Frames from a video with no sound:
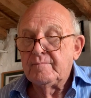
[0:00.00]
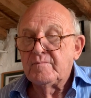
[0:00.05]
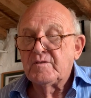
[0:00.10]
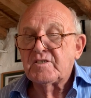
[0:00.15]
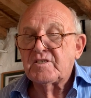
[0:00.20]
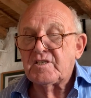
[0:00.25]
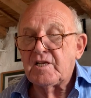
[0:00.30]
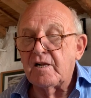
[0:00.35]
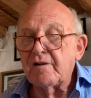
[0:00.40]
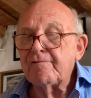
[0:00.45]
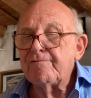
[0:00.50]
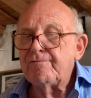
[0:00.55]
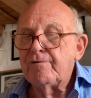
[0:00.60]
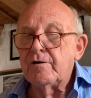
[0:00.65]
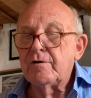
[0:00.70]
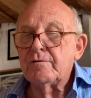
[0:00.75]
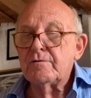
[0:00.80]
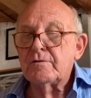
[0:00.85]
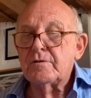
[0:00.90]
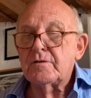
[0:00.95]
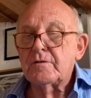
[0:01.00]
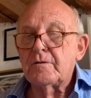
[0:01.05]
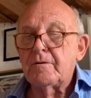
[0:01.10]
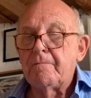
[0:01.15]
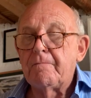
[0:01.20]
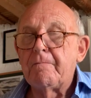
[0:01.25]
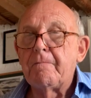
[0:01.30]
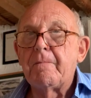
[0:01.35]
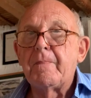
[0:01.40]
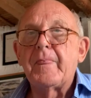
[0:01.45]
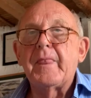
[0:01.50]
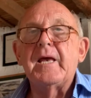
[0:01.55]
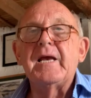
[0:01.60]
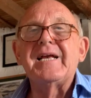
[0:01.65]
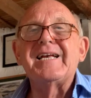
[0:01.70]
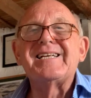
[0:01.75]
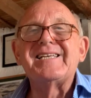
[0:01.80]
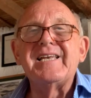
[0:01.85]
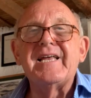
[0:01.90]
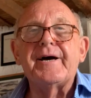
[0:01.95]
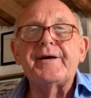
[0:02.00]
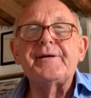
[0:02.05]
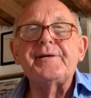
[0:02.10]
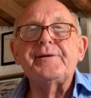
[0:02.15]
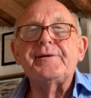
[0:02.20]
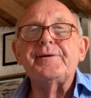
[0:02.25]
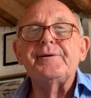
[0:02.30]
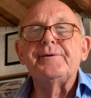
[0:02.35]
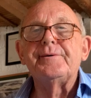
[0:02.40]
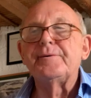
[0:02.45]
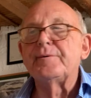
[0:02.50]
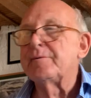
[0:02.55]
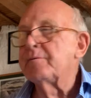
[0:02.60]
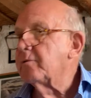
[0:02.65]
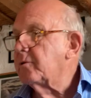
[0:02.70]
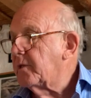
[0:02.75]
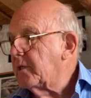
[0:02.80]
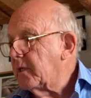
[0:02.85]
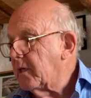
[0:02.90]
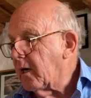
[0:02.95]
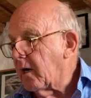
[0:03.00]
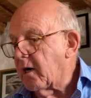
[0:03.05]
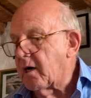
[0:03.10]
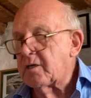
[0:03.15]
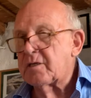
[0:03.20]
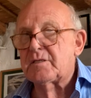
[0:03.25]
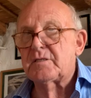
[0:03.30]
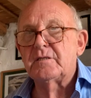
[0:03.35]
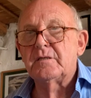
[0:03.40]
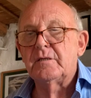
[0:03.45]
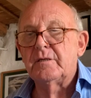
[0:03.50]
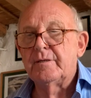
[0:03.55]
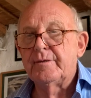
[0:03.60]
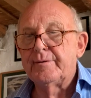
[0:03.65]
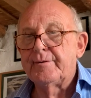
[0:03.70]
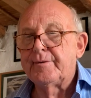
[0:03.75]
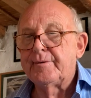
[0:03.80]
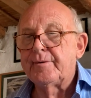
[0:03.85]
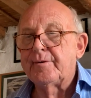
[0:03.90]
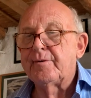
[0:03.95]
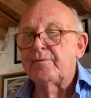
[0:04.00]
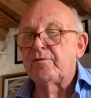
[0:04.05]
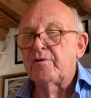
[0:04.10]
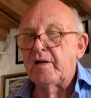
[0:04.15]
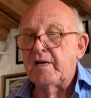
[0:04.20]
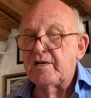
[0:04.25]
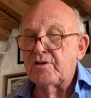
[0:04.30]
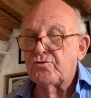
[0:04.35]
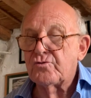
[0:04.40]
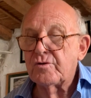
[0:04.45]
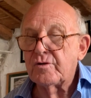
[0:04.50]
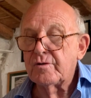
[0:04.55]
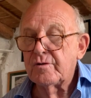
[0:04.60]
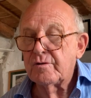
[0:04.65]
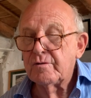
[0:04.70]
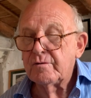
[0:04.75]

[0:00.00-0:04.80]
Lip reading: Cell phones ignite with the arson of hatred.